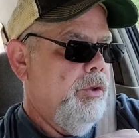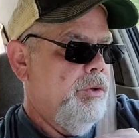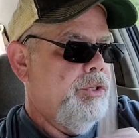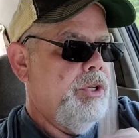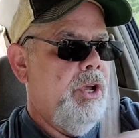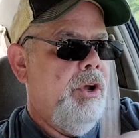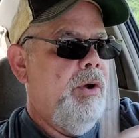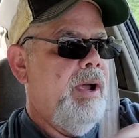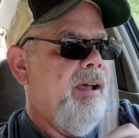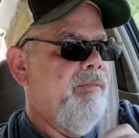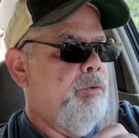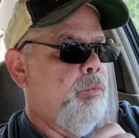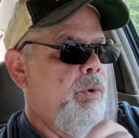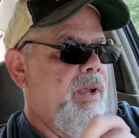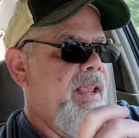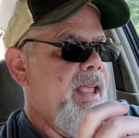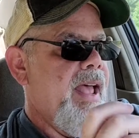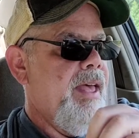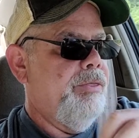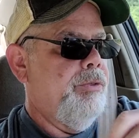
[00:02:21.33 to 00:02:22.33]
So after we
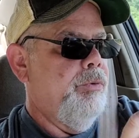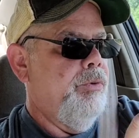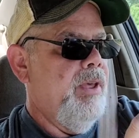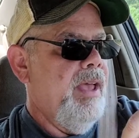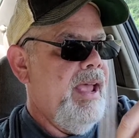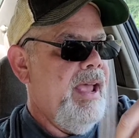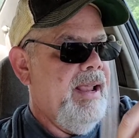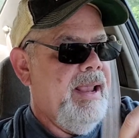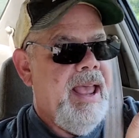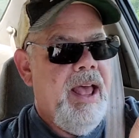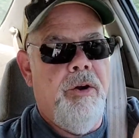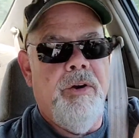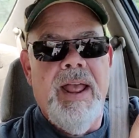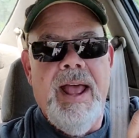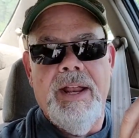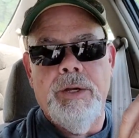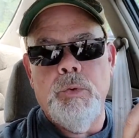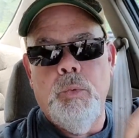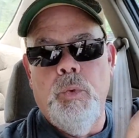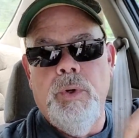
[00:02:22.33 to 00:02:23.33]
got through that, got on
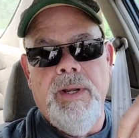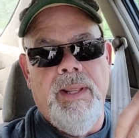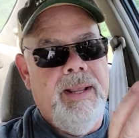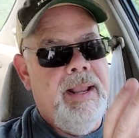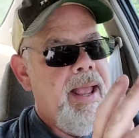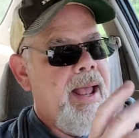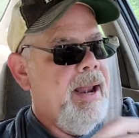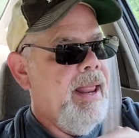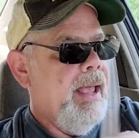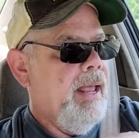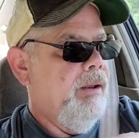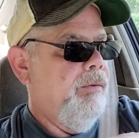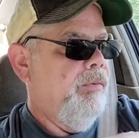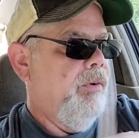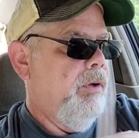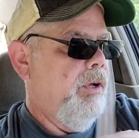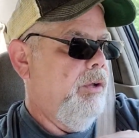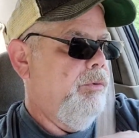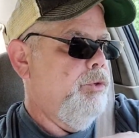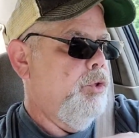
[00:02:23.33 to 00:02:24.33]
I-20, got out
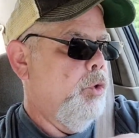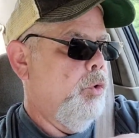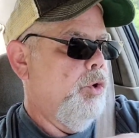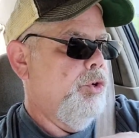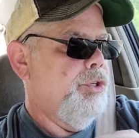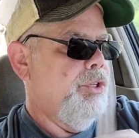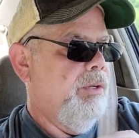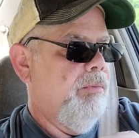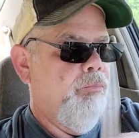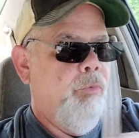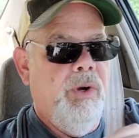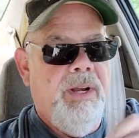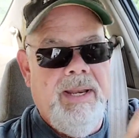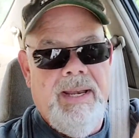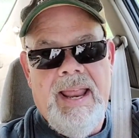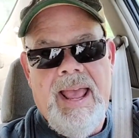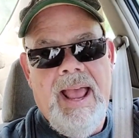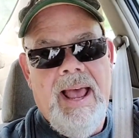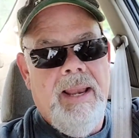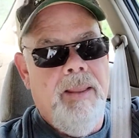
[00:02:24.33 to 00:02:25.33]
of Georgia and went
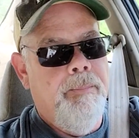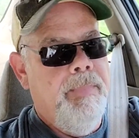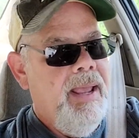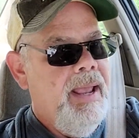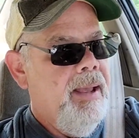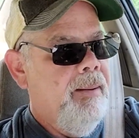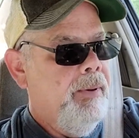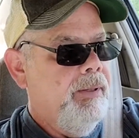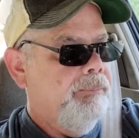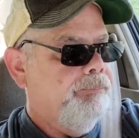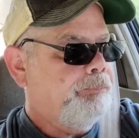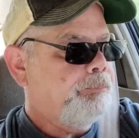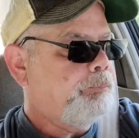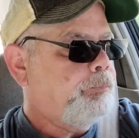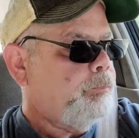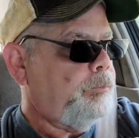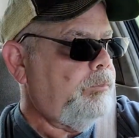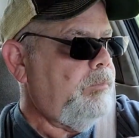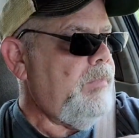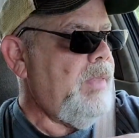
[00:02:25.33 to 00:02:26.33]
into Alabama,
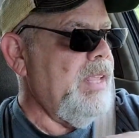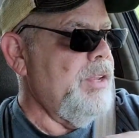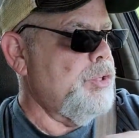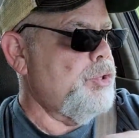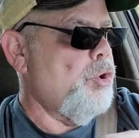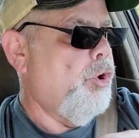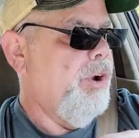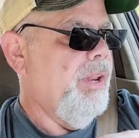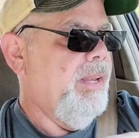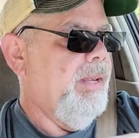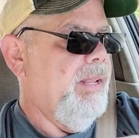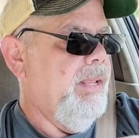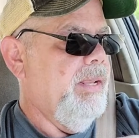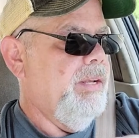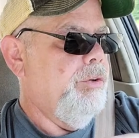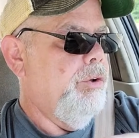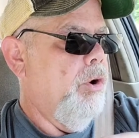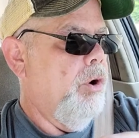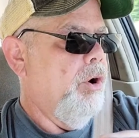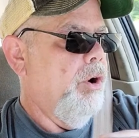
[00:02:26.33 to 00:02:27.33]
it's starting to
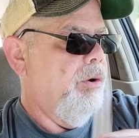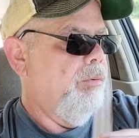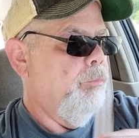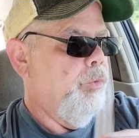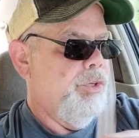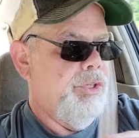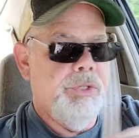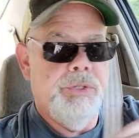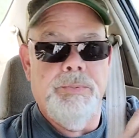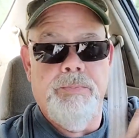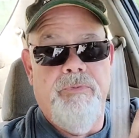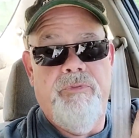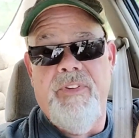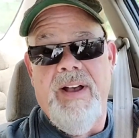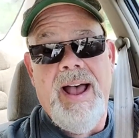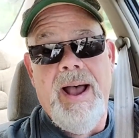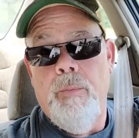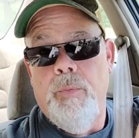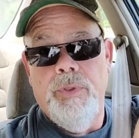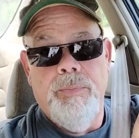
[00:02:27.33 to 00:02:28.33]
get dark, which is
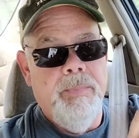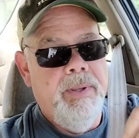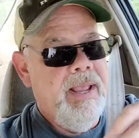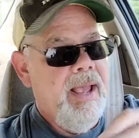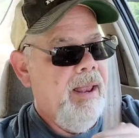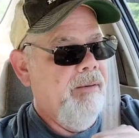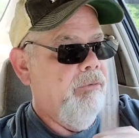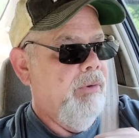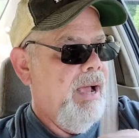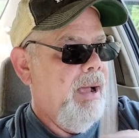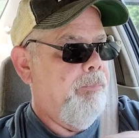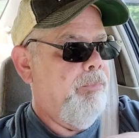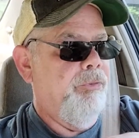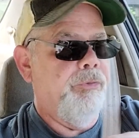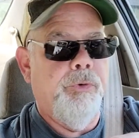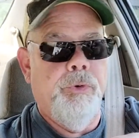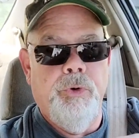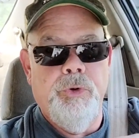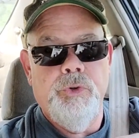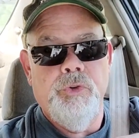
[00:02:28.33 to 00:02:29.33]
fine with me. I
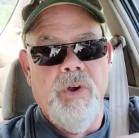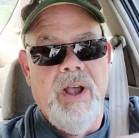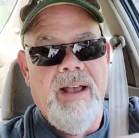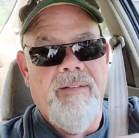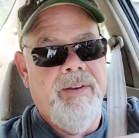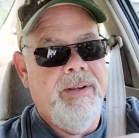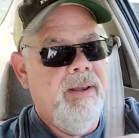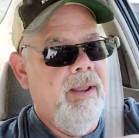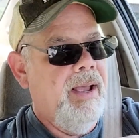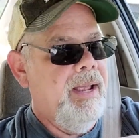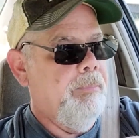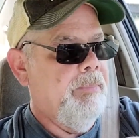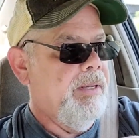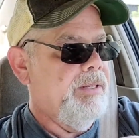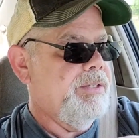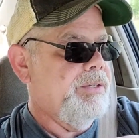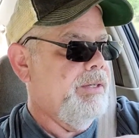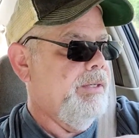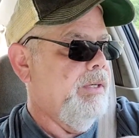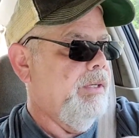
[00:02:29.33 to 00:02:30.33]
prefer to drive at night
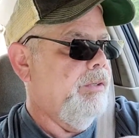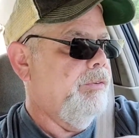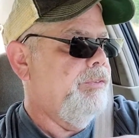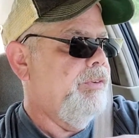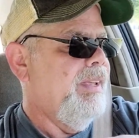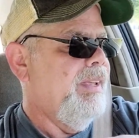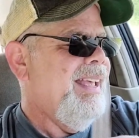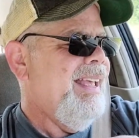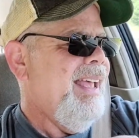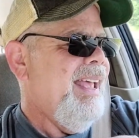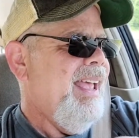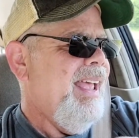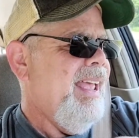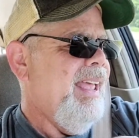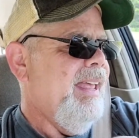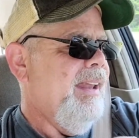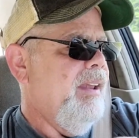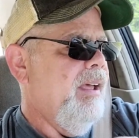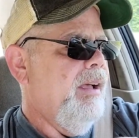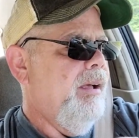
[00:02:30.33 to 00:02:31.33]
myself.
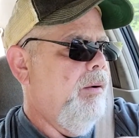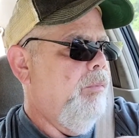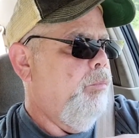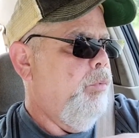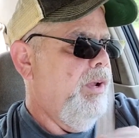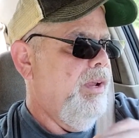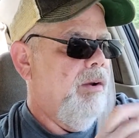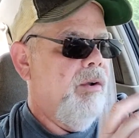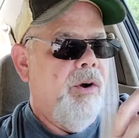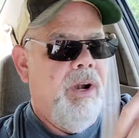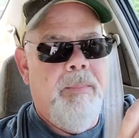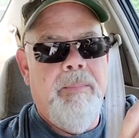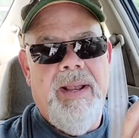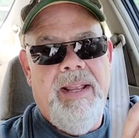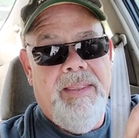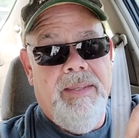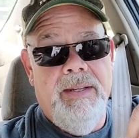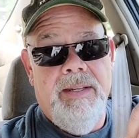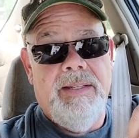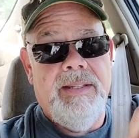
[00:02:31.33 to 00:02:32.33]
And we had already
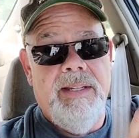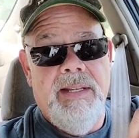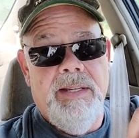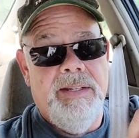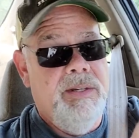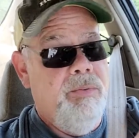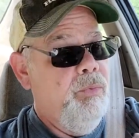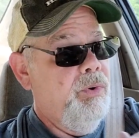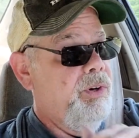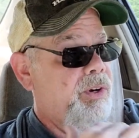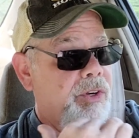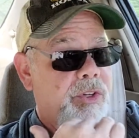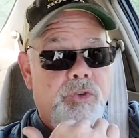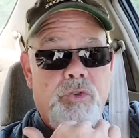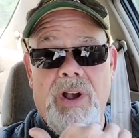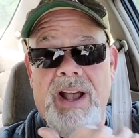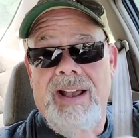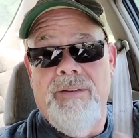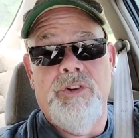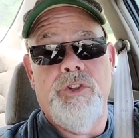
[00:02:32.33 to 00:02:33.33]
made the decision we're going to
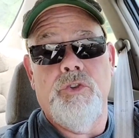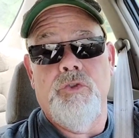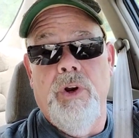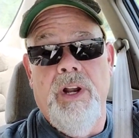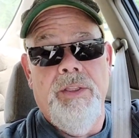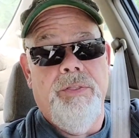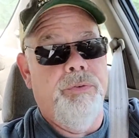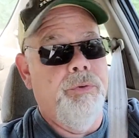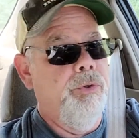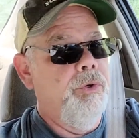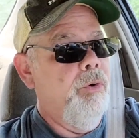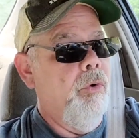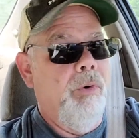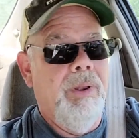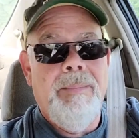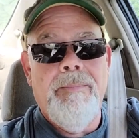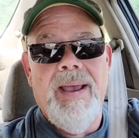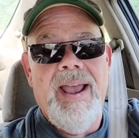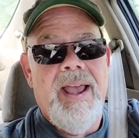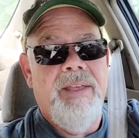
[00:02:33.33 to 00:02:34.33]
drive straight through,
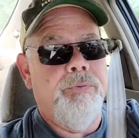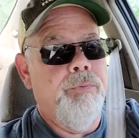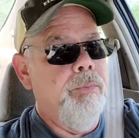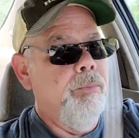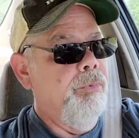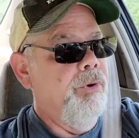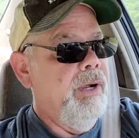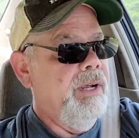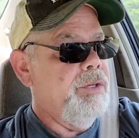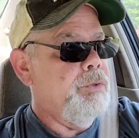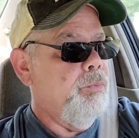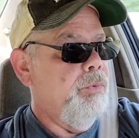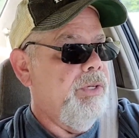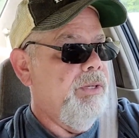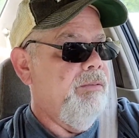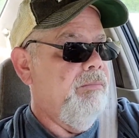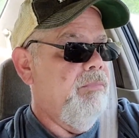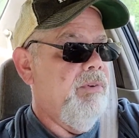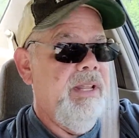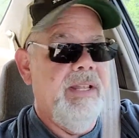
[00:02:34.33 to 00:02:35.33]
only bathroom breaks. We
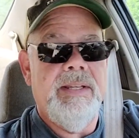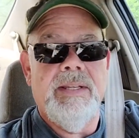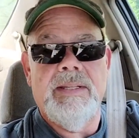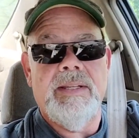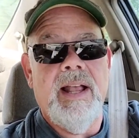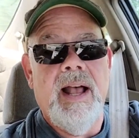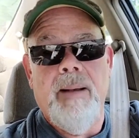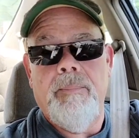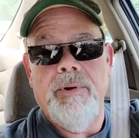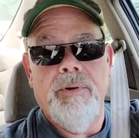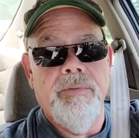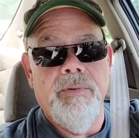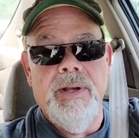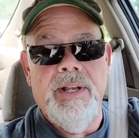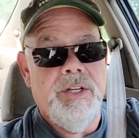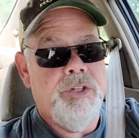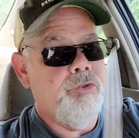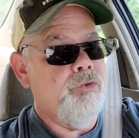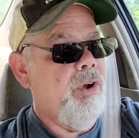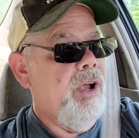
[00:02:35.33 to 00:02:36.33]
didn't stop at a
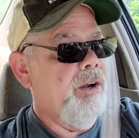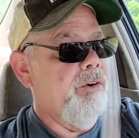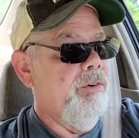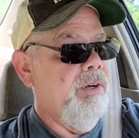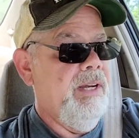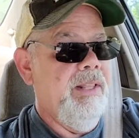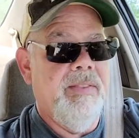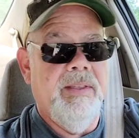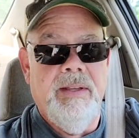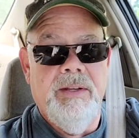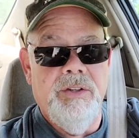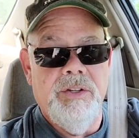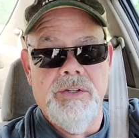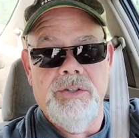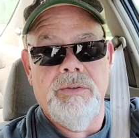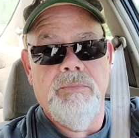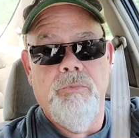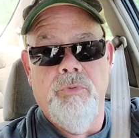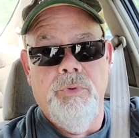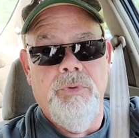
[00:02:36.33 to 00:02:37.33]
restaurant or anything,
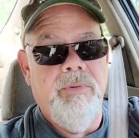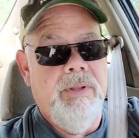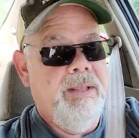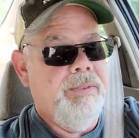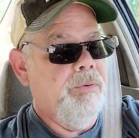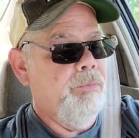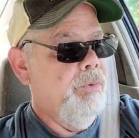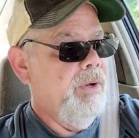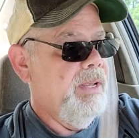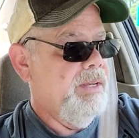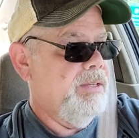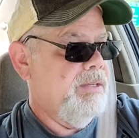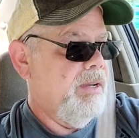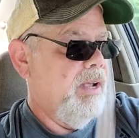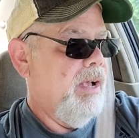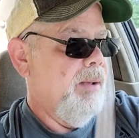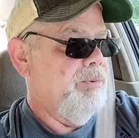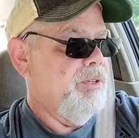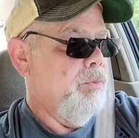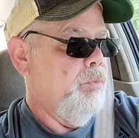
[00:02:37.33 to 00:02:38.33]
just went at the rest
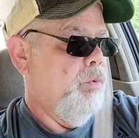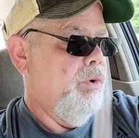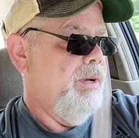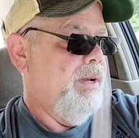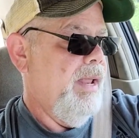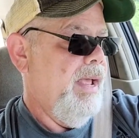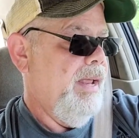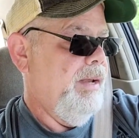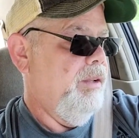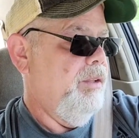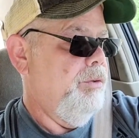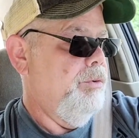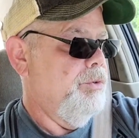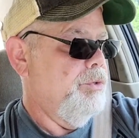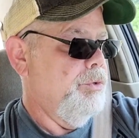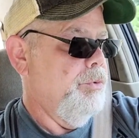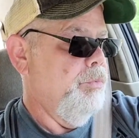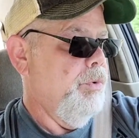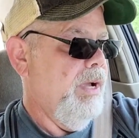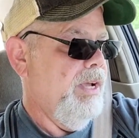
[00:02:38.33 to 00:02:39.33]
stops and whatnot to use
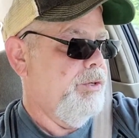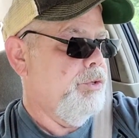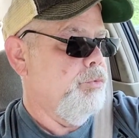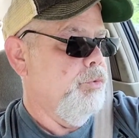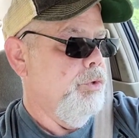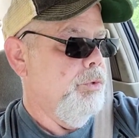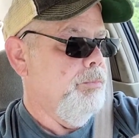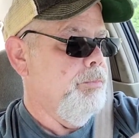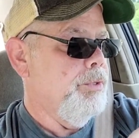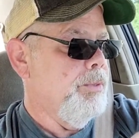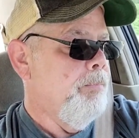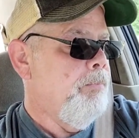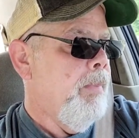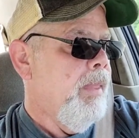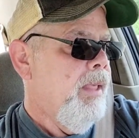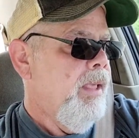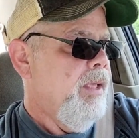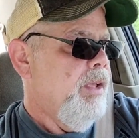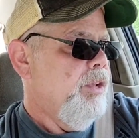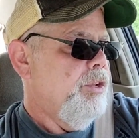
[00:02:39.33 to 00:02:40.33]
the restrooms.
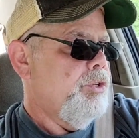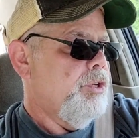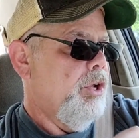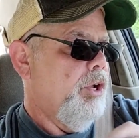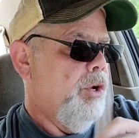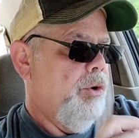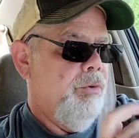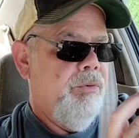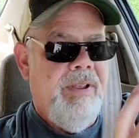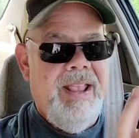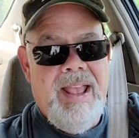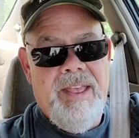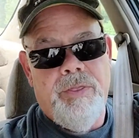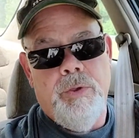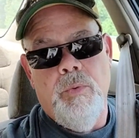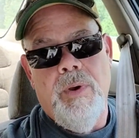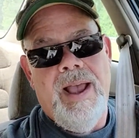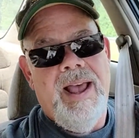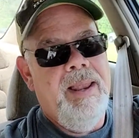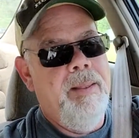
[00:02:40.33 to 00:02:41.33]
So got
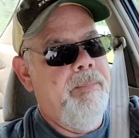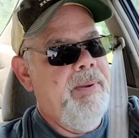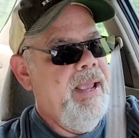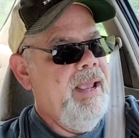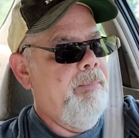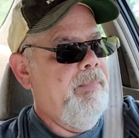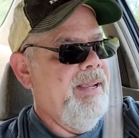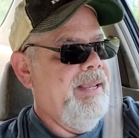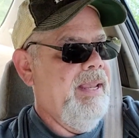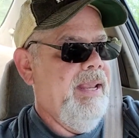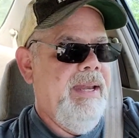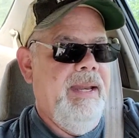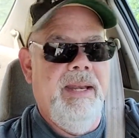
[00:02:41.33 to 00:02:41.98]
through Alabama, get into